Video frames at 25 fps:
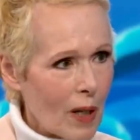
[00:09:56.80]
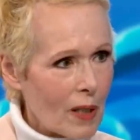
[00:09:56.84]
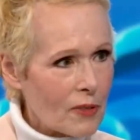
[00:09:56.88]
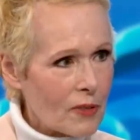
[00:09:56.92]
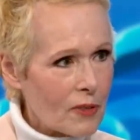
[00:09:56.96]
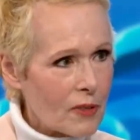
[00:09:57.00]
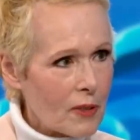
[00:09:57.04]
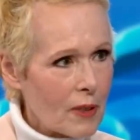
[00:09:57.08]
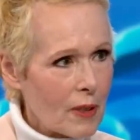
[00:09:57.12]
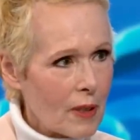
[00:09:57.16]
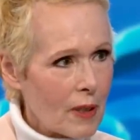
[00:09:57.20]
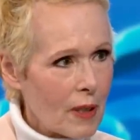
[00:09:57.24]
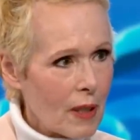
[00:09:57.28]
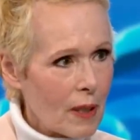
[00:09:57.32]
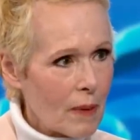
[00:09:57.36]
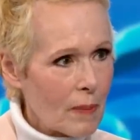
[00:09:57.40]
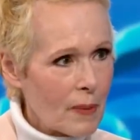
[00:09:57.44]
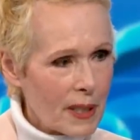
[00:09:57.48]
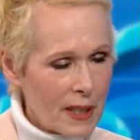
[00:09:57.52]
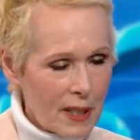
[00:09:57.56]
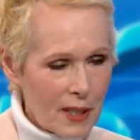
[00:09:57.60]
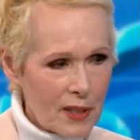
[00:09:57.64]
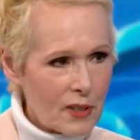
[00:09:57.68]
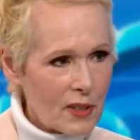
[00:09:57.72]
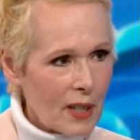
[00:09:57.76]
it was, yeah.
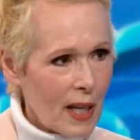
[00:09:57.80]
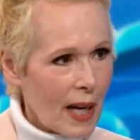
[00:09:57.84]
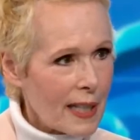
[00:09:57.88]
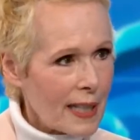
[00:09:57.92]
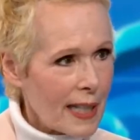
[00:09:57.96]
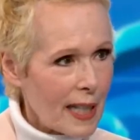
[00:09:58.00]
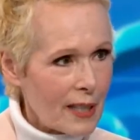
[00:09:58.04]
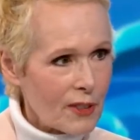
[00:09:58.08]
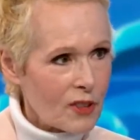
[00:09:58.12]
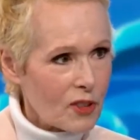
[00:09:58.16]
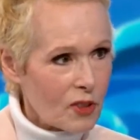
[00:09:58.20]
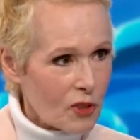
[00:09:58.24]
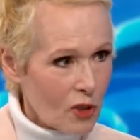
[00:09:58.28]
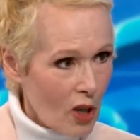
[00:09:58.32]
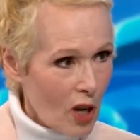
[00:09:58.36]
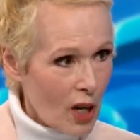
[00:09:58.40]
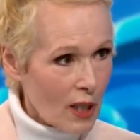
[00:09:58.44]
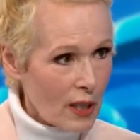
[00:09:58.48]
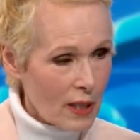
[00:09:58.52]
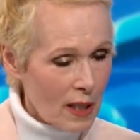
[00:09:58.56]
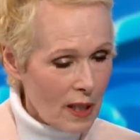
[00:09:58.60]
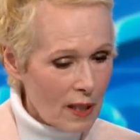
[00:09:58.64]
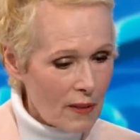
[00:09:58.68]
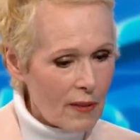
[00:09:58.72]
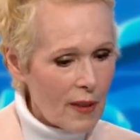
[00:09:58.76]
because I got
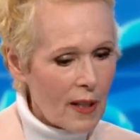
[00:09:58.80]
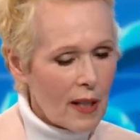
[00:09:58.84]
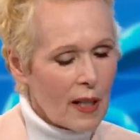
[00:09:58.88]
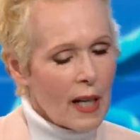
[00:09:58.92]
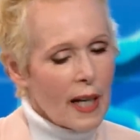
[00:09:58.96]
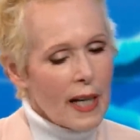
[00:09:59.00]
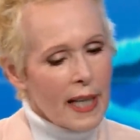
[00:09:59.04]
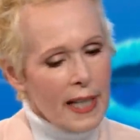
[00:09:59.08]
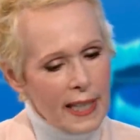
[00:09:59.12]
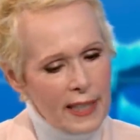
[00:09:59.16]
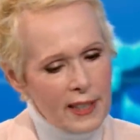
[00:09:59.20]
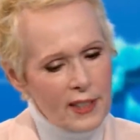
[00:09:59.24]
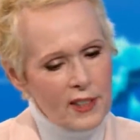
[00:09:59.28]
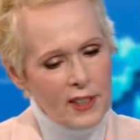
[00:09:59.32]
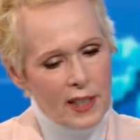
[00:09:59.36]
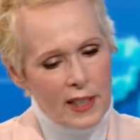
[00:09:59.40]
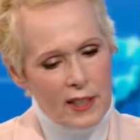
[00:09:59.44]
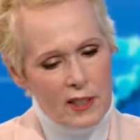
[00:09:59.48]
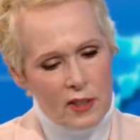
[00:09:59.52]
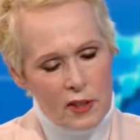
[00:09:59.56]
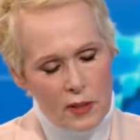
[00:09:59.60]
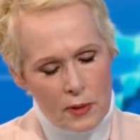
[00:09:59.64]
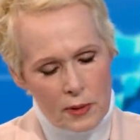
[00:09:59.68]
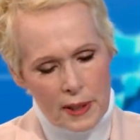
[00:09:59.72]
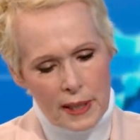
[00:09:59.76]
strong enough. He's
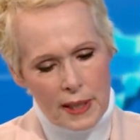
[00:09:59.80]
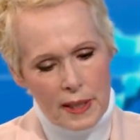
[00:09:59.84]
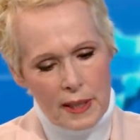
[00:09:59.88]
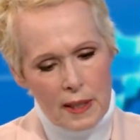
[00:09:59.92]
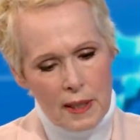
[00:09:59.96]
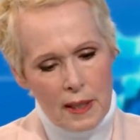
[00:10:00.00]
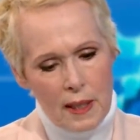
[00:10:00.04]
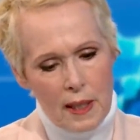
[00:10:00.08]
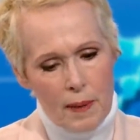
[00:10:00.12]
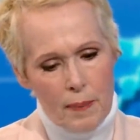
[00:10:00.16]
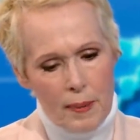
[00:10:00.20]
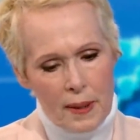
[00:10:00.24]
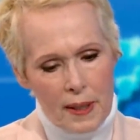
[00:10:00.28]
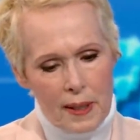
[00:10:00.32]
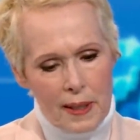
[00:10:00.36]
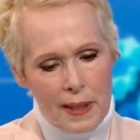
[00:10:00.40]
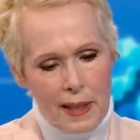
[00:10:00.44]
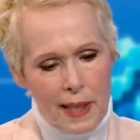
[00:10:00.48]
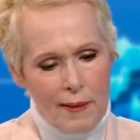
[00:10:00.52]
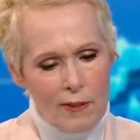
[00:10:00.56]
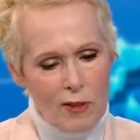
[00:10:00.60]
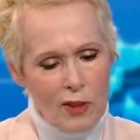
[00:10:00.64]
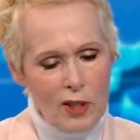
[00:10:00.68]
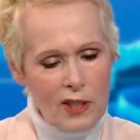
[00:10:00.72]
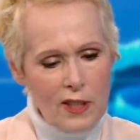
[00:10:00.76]
six three,
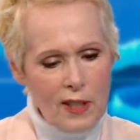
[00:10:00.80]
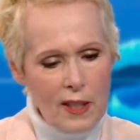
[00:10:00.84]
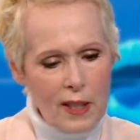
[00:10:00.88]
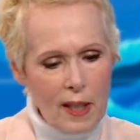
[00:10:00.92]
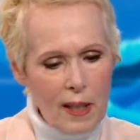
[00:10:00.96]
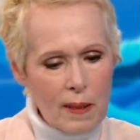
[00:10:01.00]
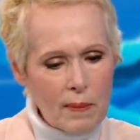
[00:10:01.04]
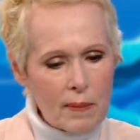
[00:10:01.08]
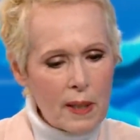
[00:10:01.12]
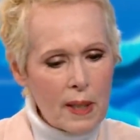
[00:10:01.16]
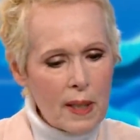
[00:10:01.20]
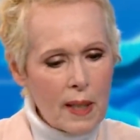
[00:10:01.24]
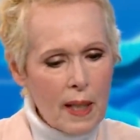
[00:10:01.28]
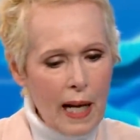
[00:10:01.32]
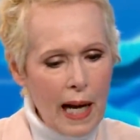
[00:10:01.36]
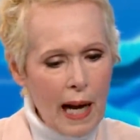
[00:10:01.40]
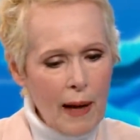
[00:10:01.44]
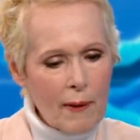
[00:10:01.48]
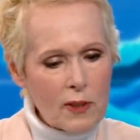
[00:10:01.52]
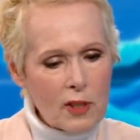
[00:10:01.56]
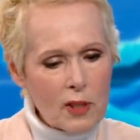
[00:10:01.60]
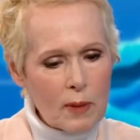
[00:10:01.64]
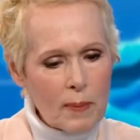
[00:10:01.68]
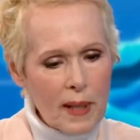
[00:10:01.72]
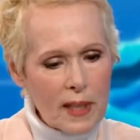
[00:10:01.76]
apparently, I've looked it up.
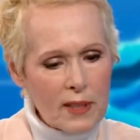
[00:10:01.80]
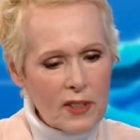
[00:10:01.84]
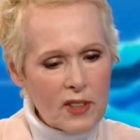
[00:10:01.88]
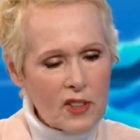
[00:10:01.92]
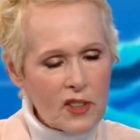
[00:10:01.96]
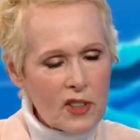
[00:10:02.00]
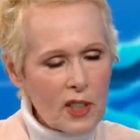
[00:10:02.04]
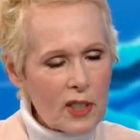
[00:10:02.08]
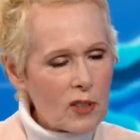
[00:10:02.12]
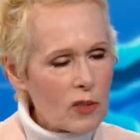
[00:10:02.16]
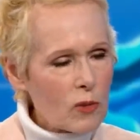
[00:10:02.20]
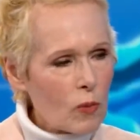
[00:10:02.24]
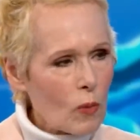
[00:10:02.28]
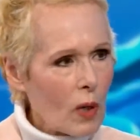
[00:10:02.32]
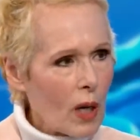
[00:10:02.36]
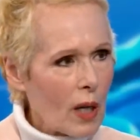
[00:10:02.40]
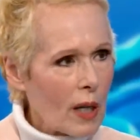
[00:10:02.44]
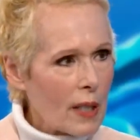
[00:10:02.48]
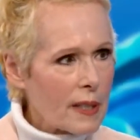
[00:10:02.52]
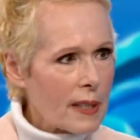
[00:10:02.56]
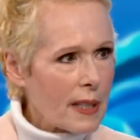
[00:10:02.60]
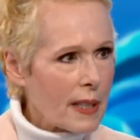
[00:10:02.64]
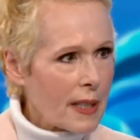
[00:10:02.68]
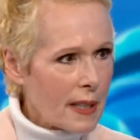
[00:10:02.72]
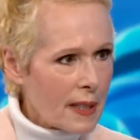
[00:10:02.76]
I was about six
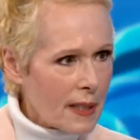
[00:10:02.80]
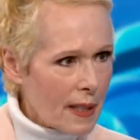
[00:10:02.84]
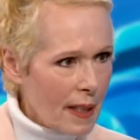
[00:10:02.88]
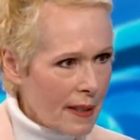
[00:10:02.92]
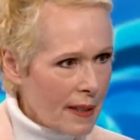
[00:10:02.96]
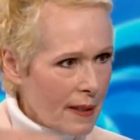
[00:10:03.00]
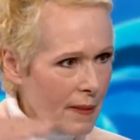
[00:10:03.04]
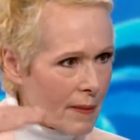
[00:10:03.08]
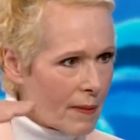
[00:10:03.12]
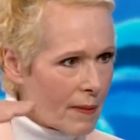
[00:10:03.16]
one in